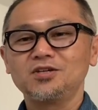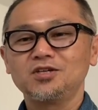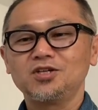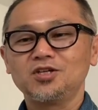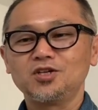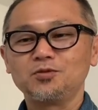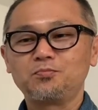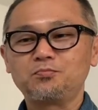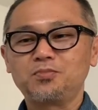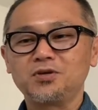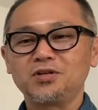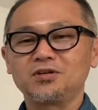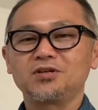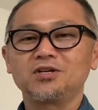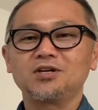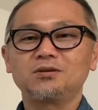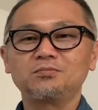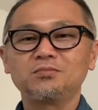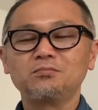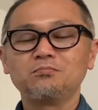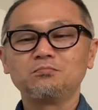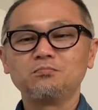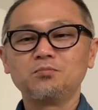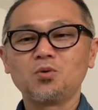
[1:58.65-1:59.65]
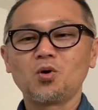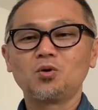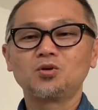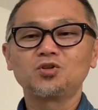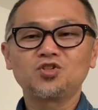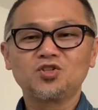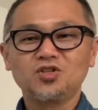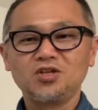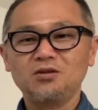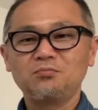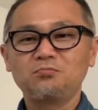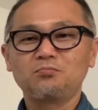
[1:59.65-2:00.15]
you pick up
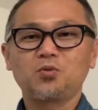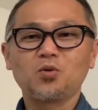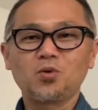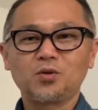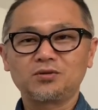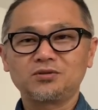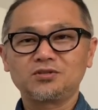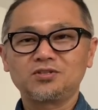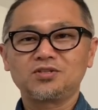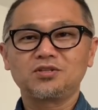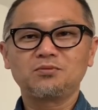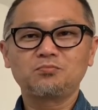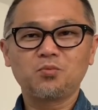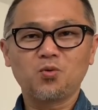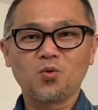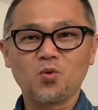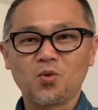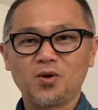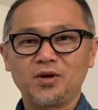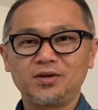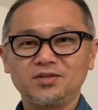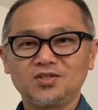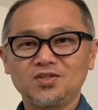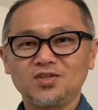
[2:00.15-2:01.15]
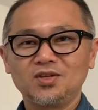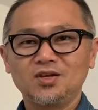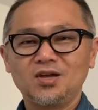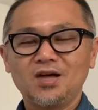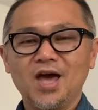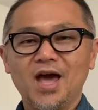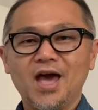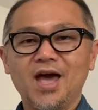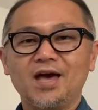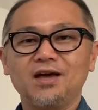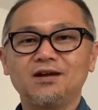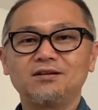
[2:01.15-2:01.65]
most important points
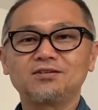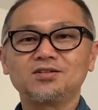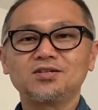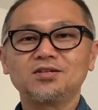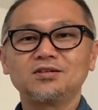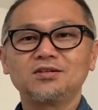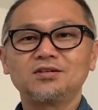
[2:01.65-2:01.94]
and